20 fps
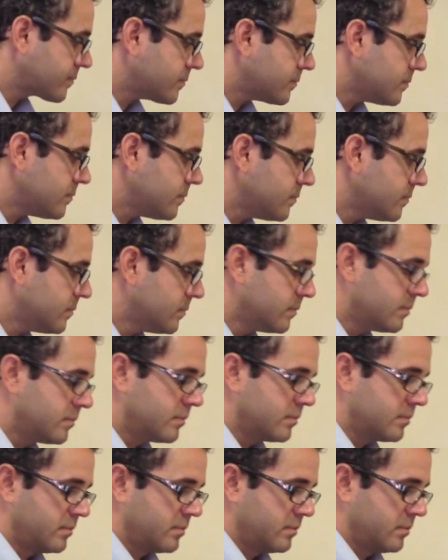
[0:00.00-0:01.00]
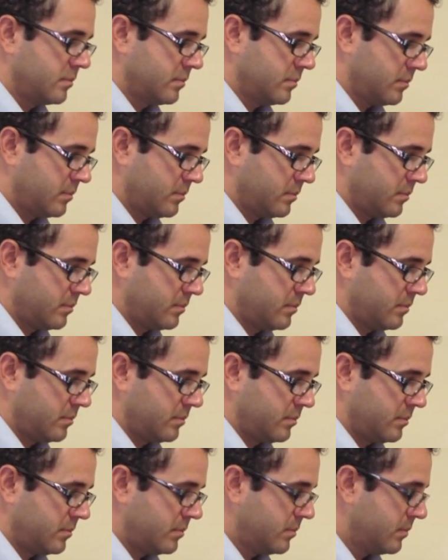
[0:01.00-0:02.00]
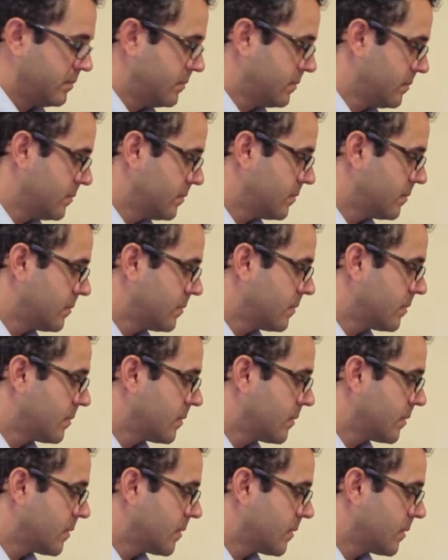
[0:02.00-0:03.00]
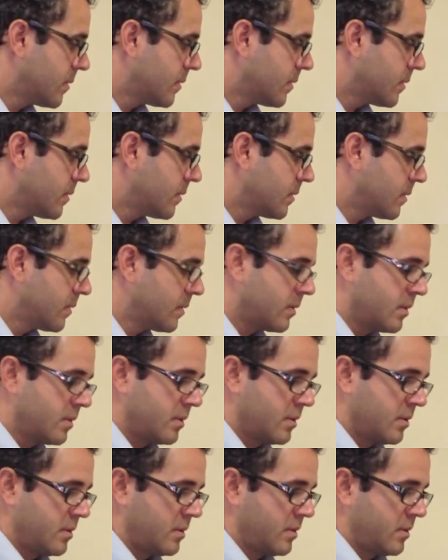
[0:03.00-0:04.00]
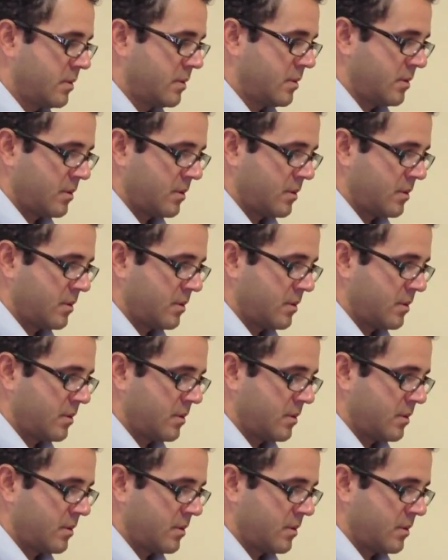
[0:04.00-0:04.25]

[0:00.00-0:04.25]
[no speech]